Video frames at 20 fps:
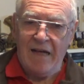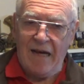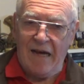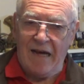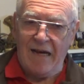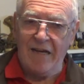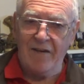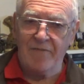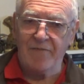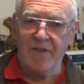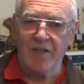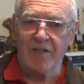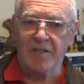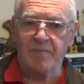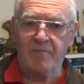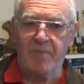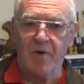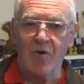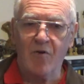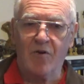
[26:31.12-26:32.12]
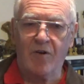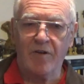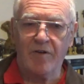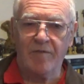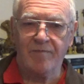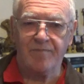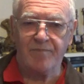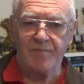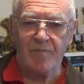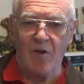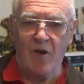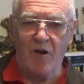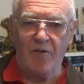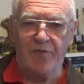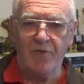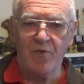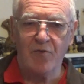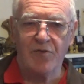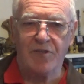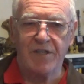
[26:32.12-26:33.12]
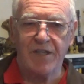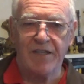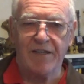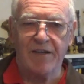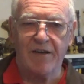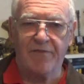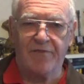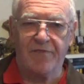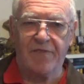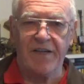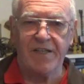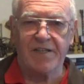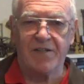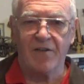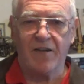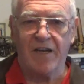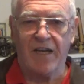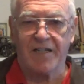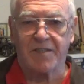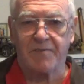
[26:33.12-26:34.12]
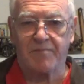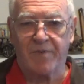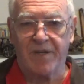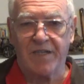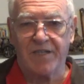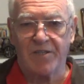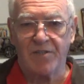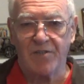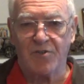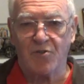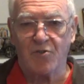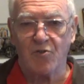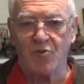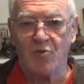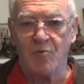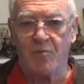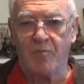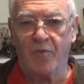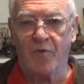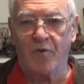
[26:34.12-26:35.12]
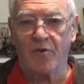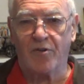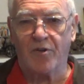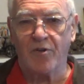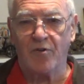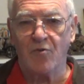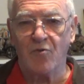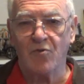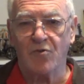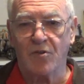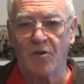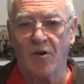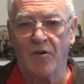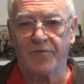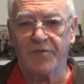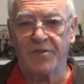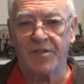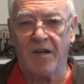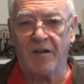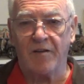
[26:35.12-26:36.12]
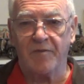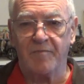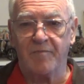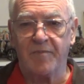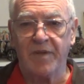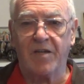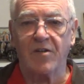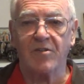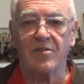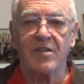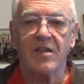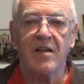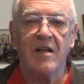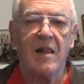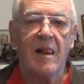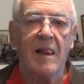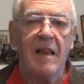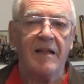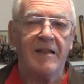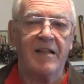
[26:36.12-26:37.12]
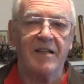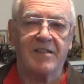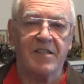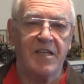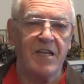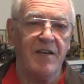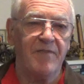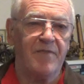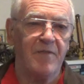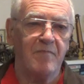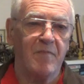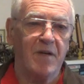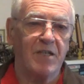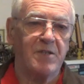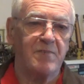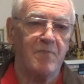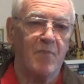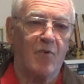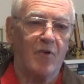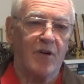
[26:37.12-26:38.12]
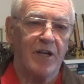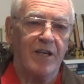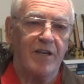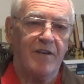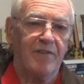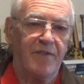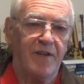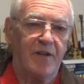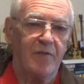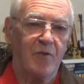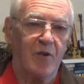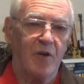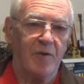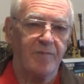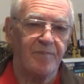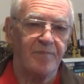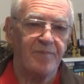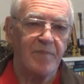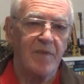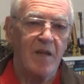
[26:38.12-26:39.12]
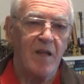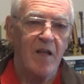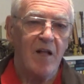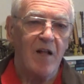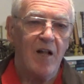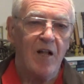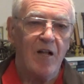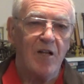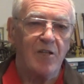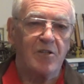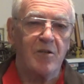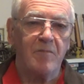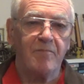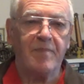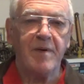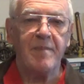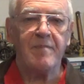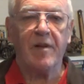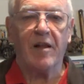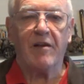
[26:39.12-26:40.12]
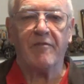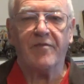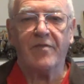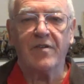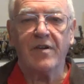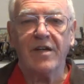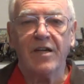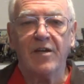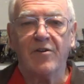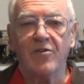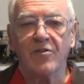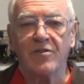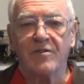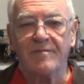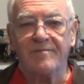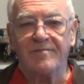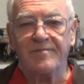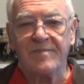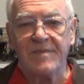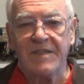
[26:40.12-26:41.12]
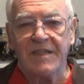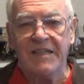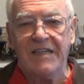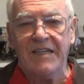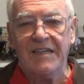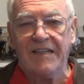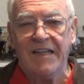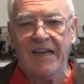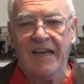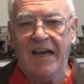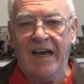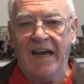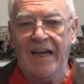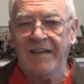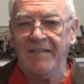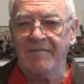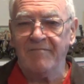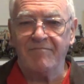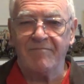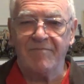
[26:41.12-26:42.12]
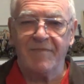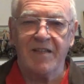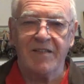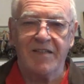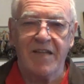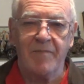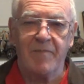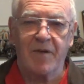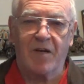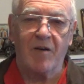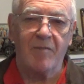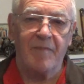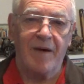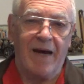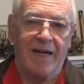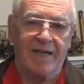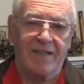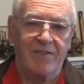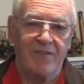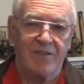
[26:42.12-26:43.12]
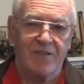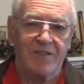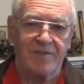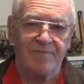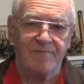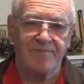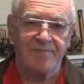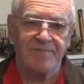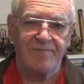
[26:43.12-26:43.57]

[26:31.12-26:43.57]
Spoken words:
I have not spoken of using facial expressions to support the use of sound, because that's even much more individual. Some people are very good in it and they become actors.